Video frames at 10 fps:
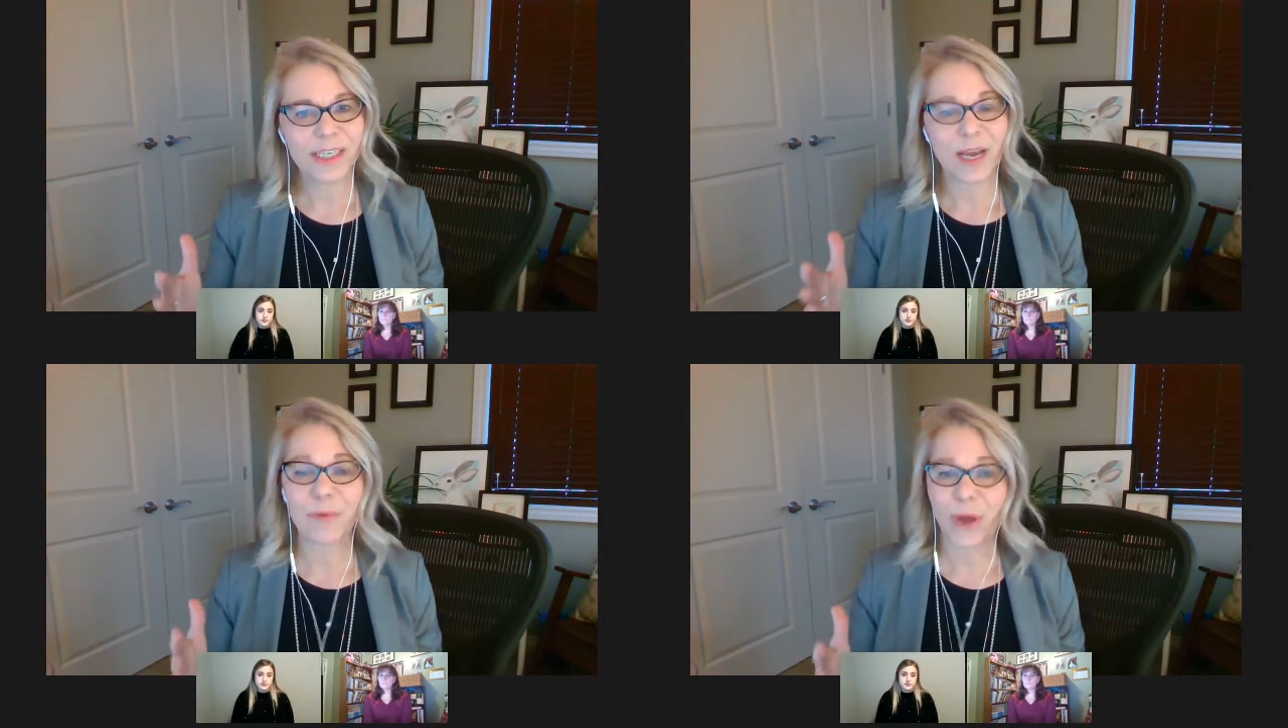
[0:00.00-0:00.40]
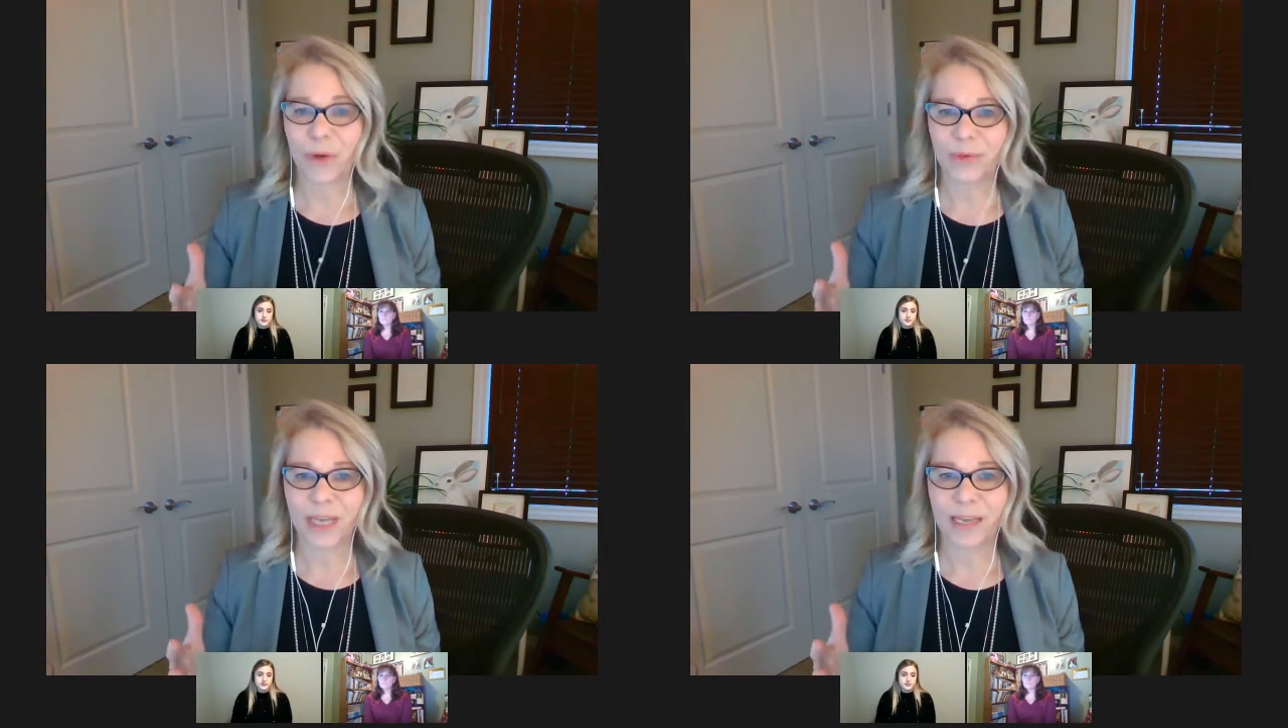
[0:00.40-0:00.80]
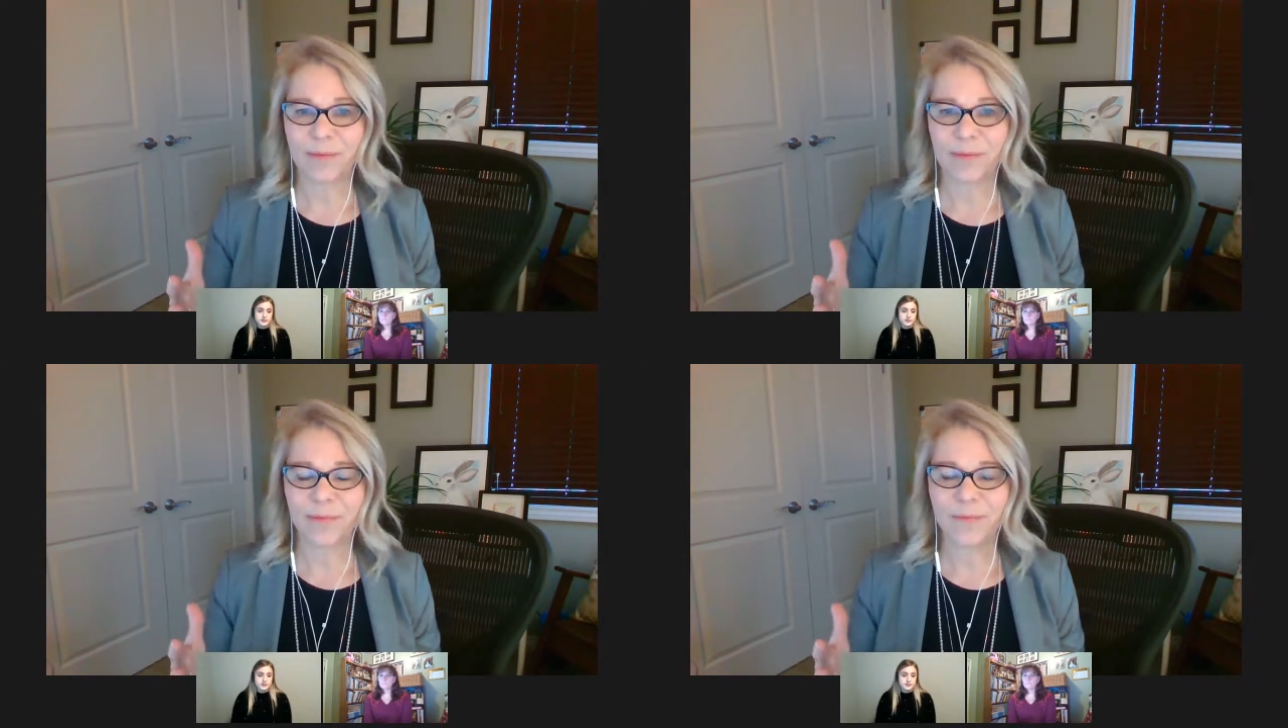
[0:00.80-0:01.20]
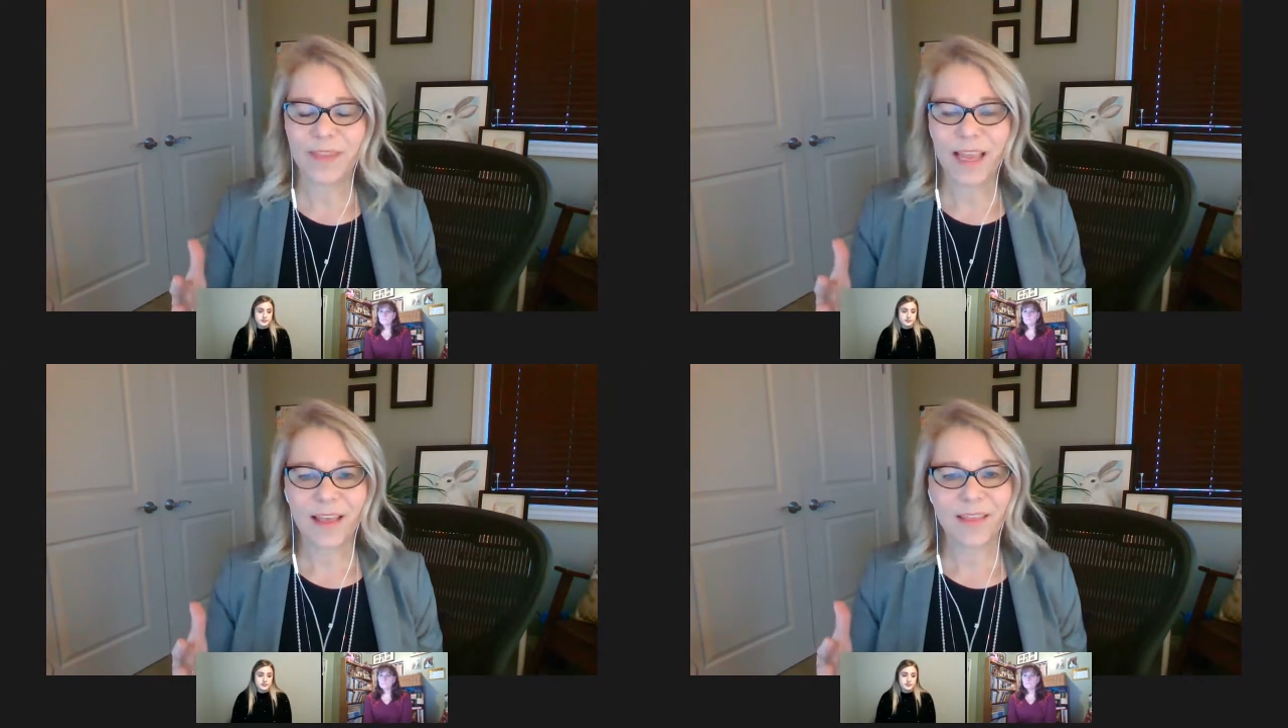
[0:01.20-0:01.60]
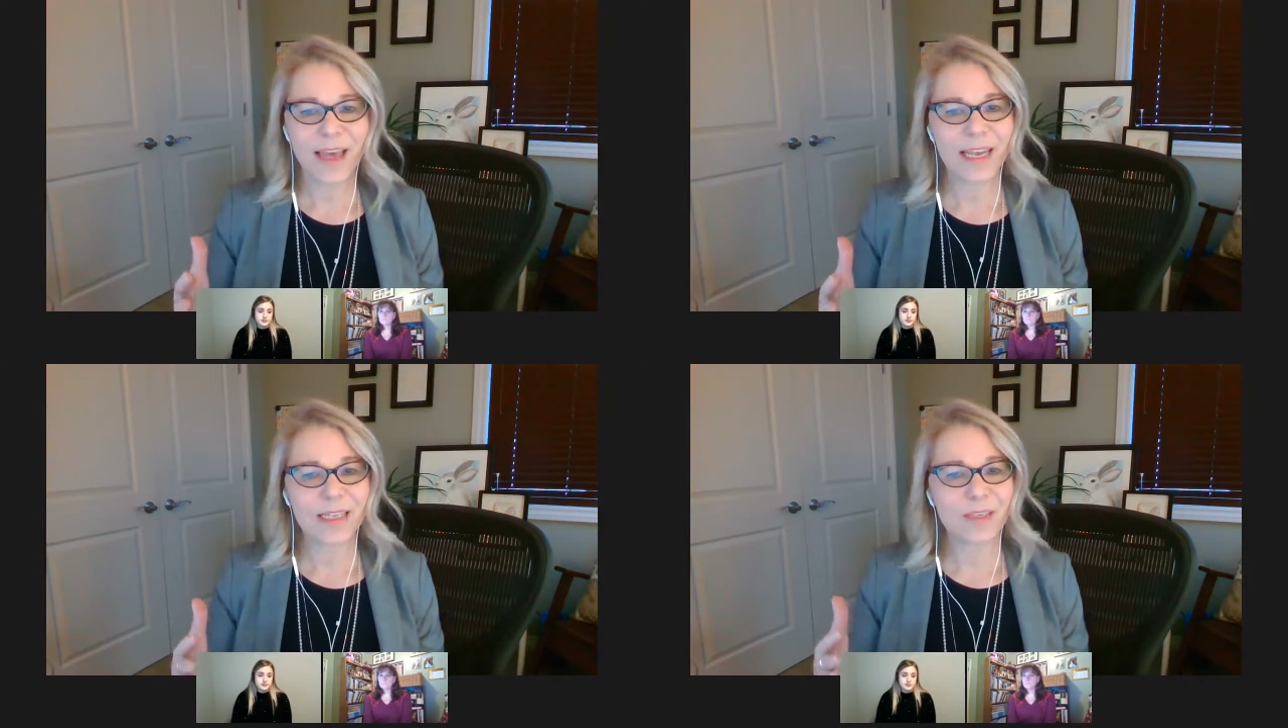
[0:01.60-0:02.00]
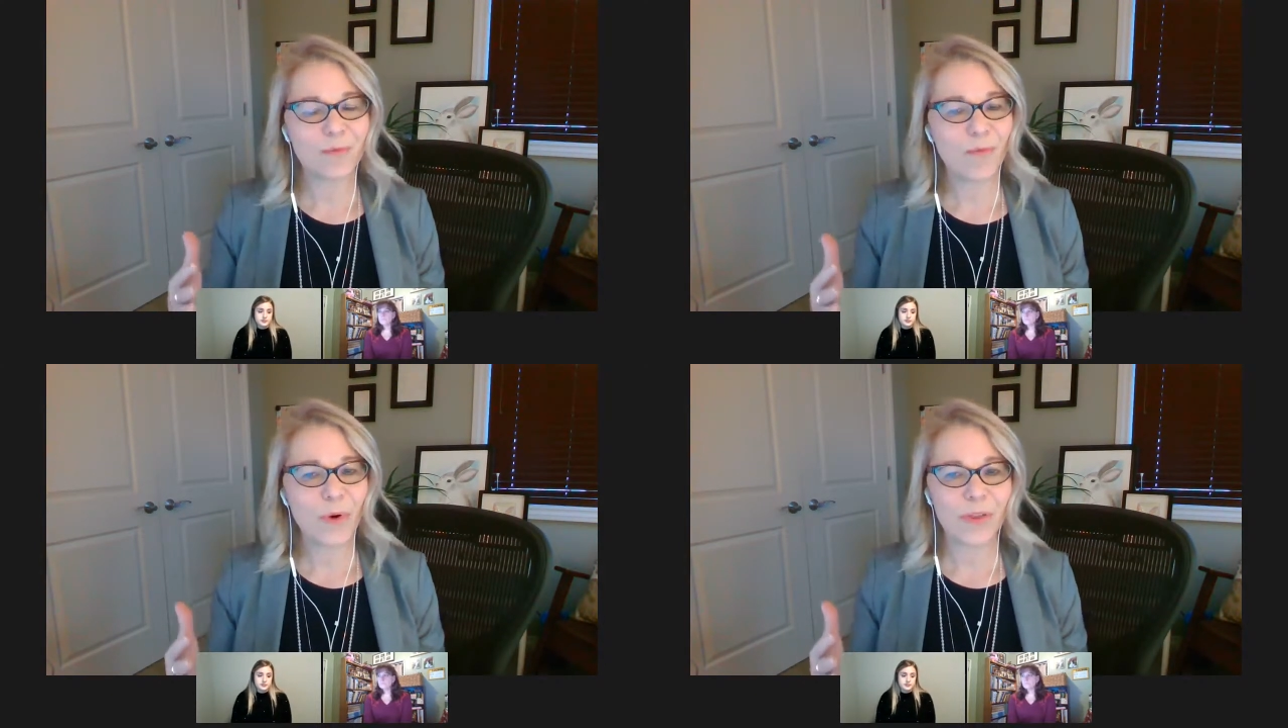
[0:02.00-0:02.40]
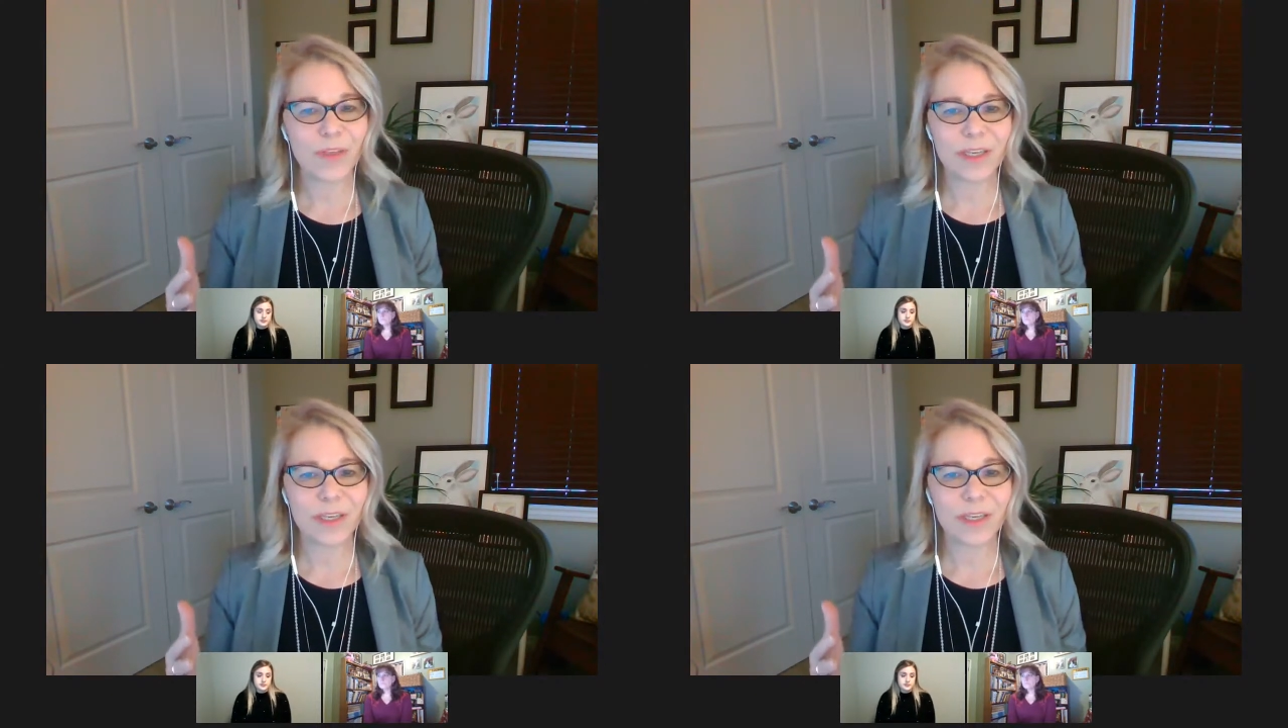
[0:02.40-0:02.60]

a prototype, that is more than